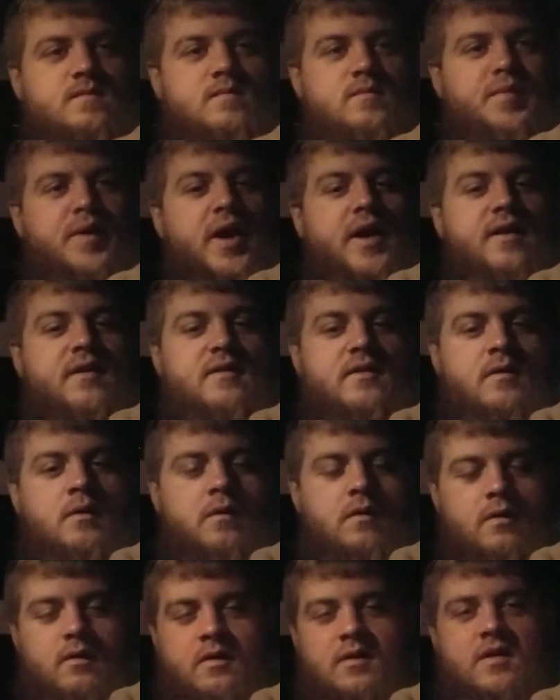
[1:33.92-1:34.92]
But
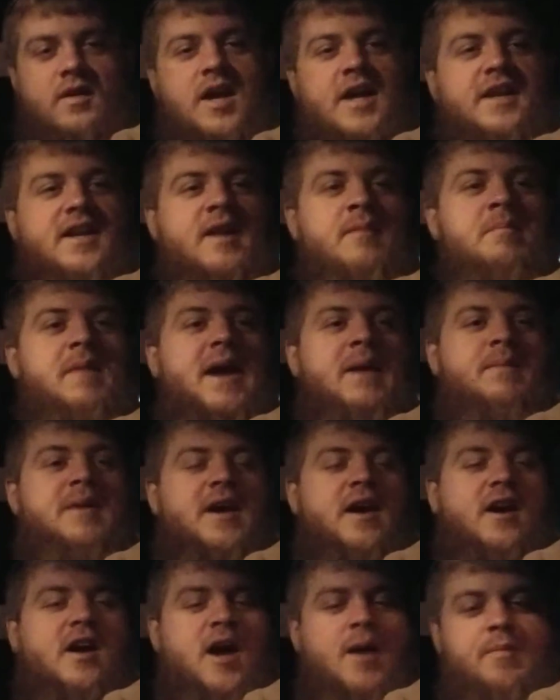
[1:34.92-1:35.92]
it did make
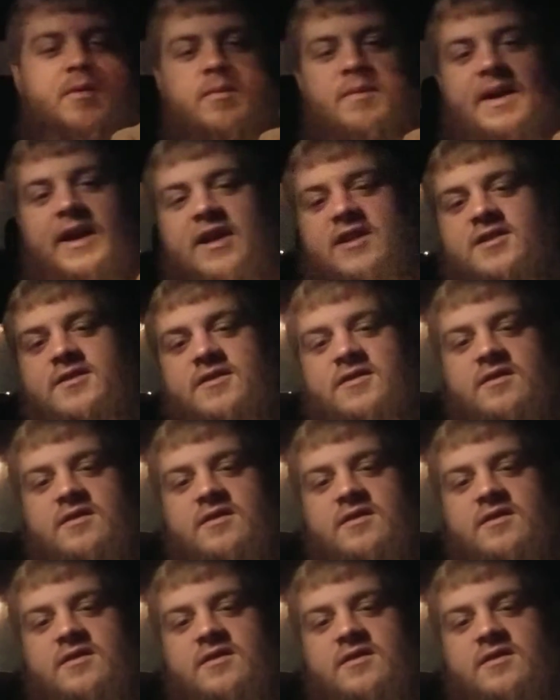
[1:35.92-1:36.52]
me a couple minutes